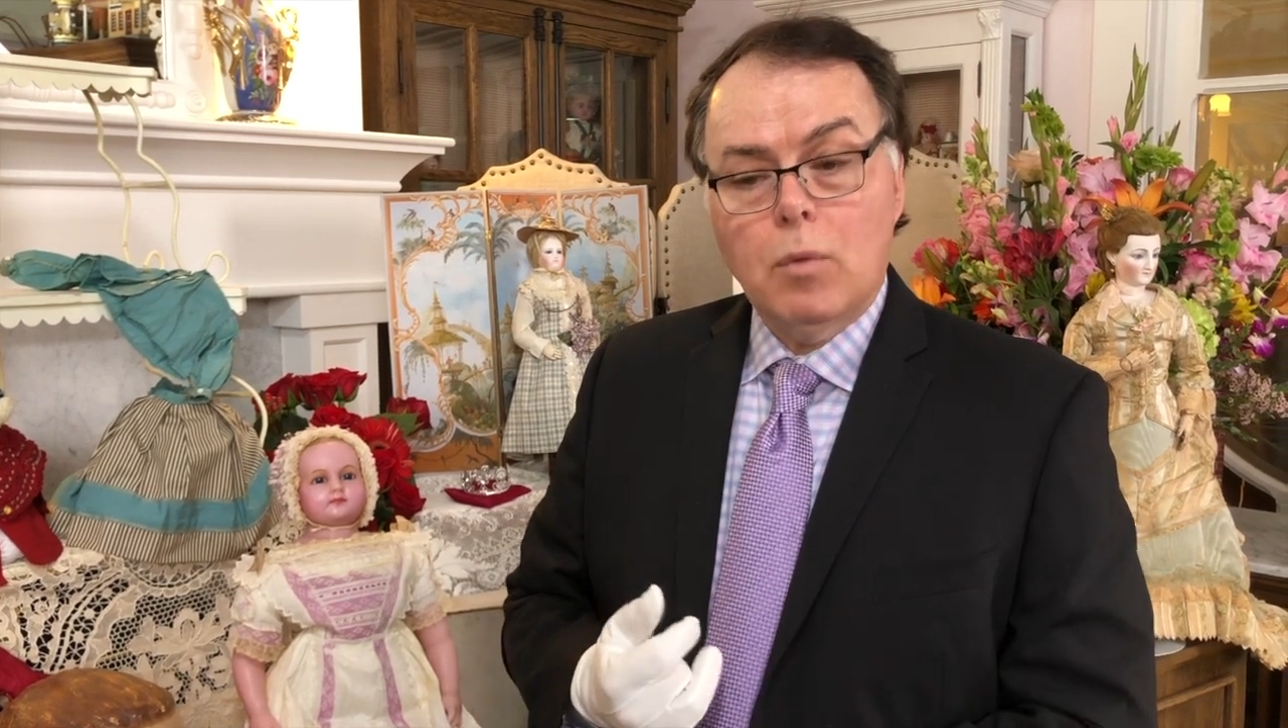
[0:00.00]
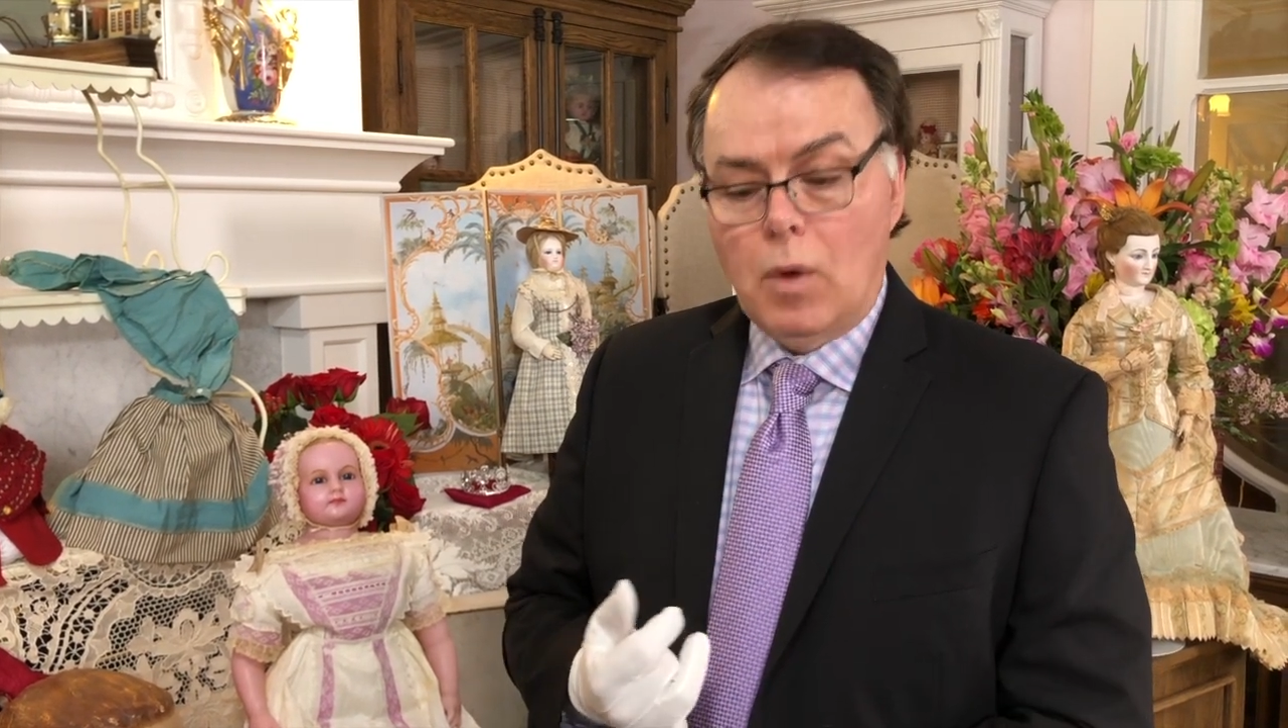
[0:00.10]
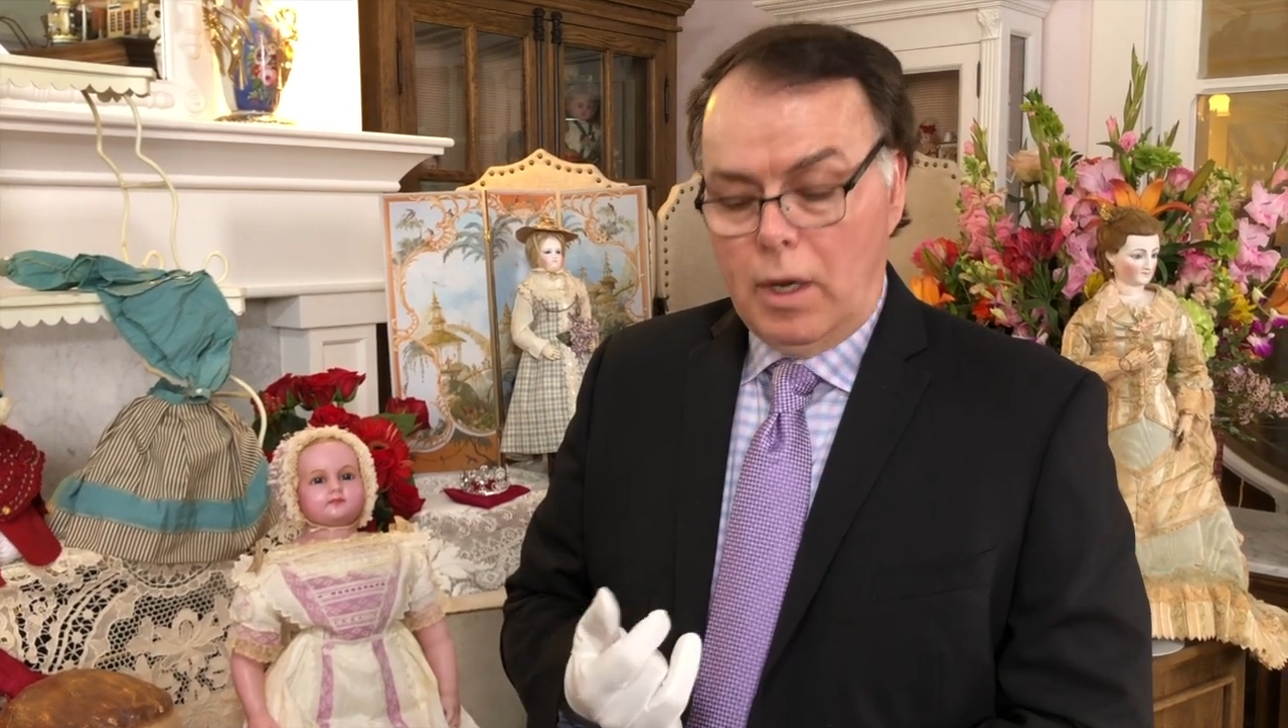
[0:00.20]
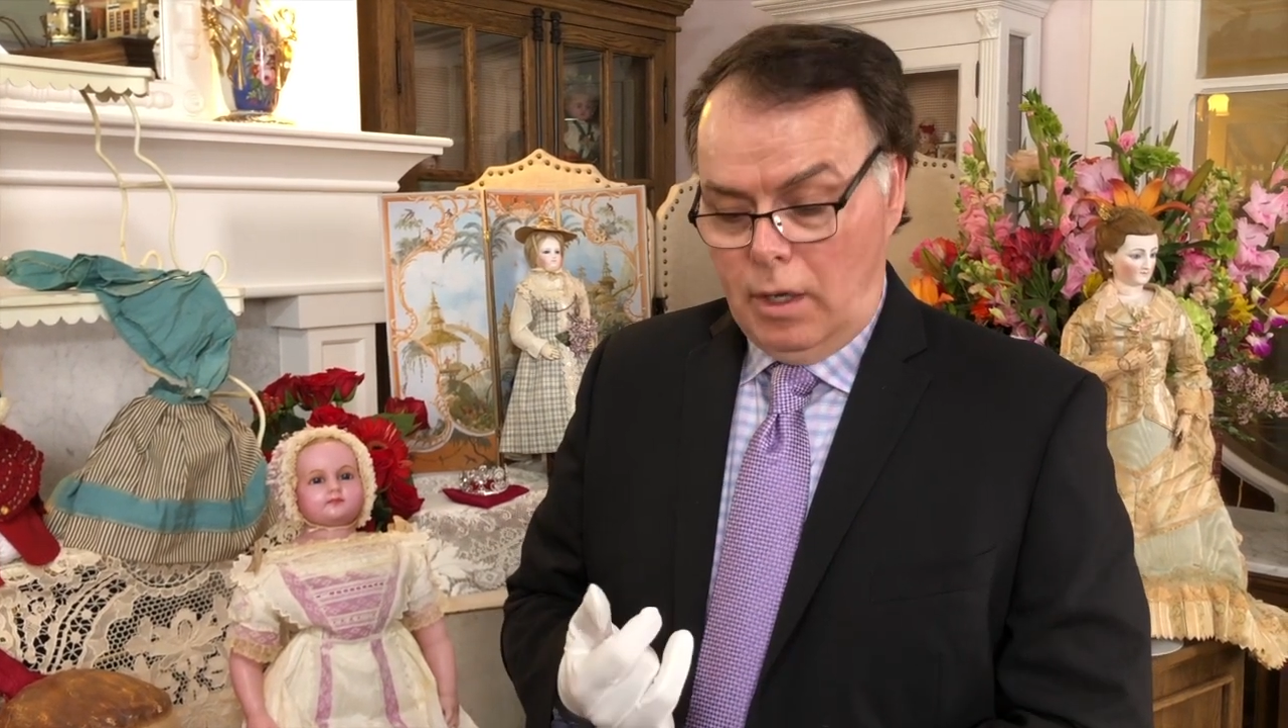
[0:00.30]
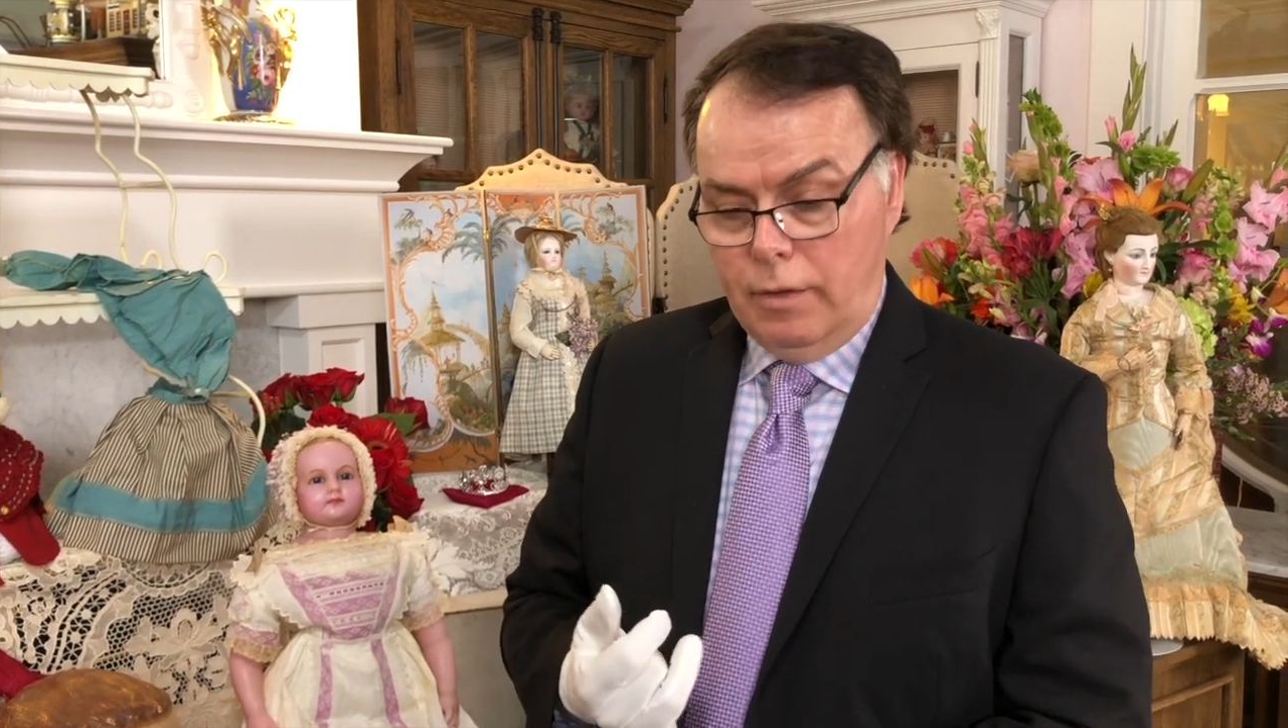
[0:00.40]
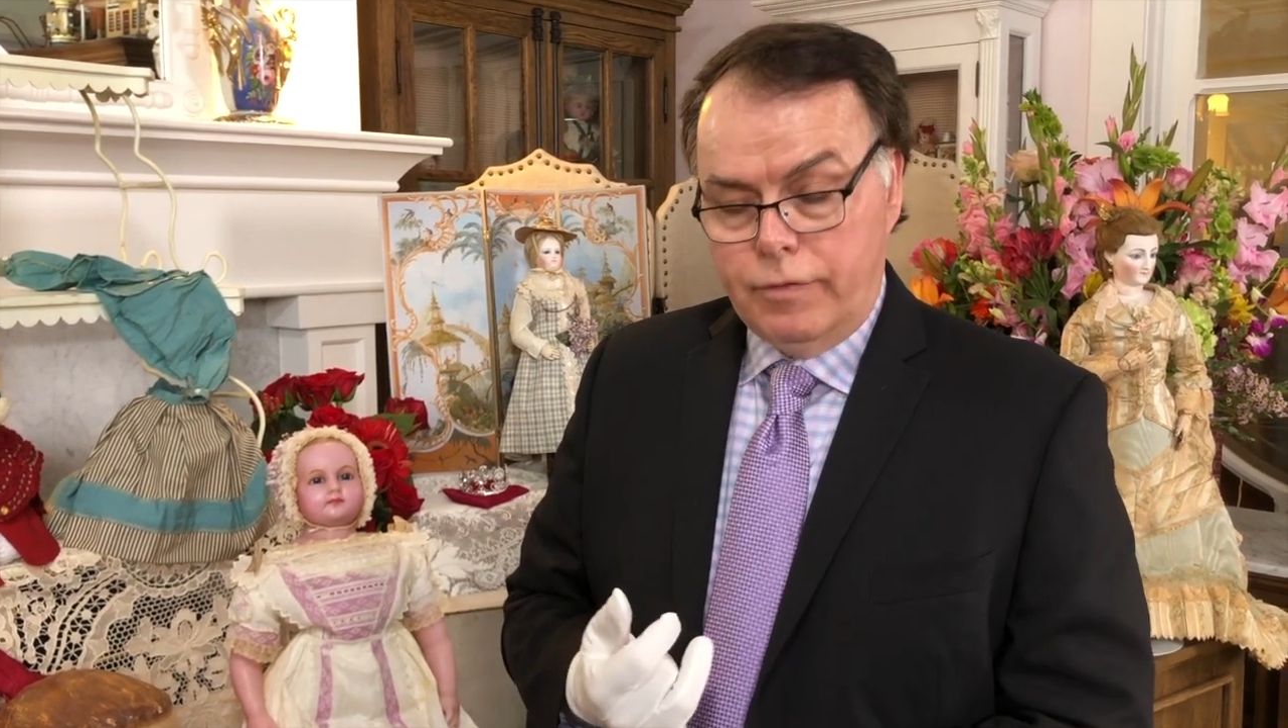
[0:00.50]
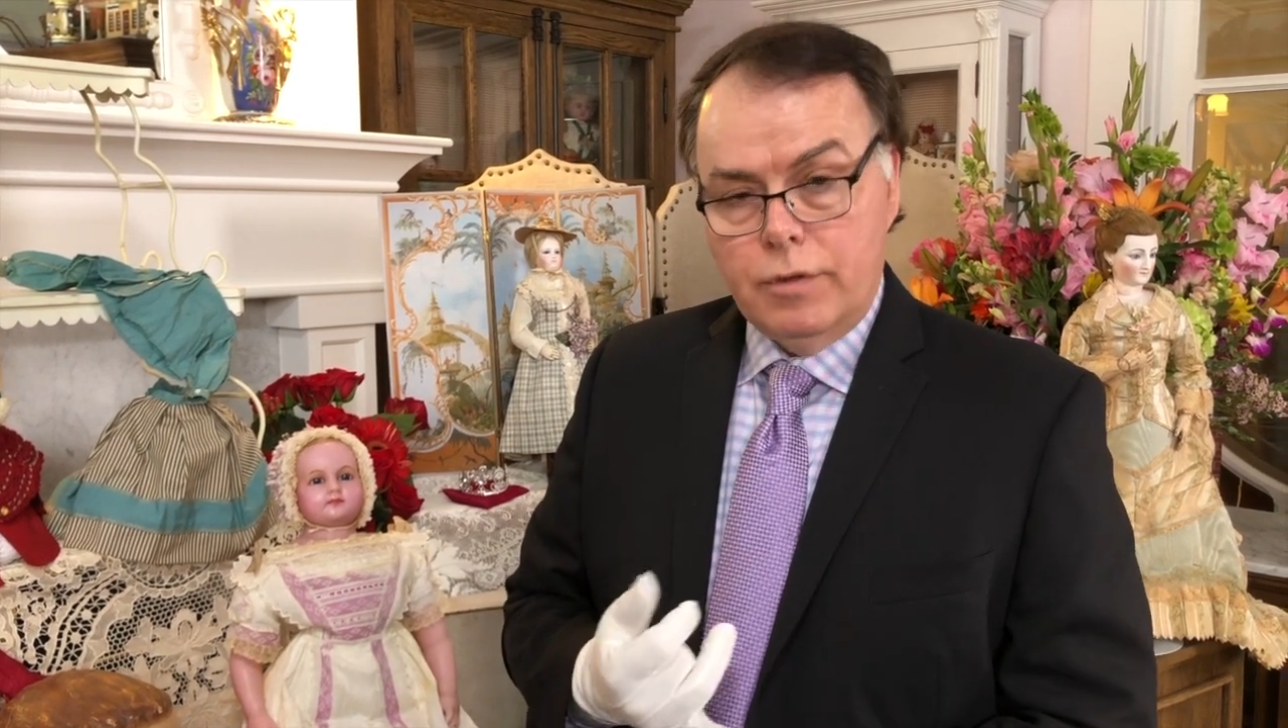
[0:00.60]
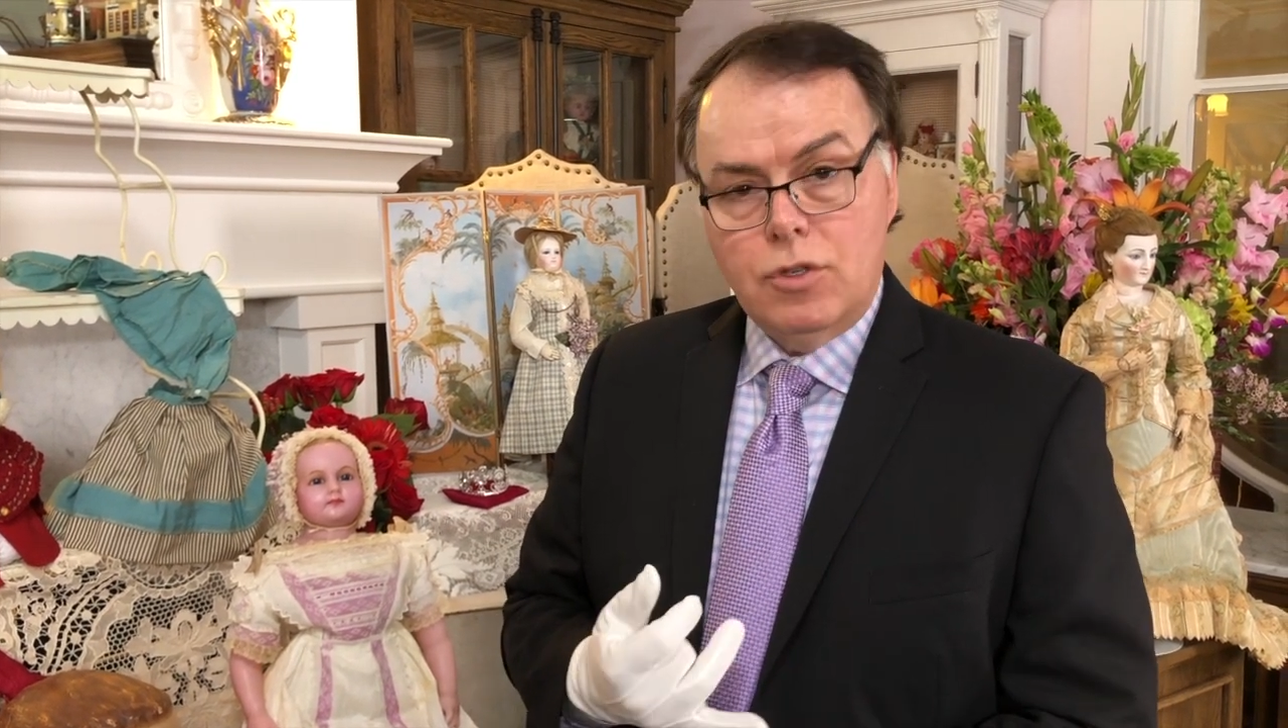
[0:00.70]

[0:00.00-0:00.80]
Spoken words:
one on the food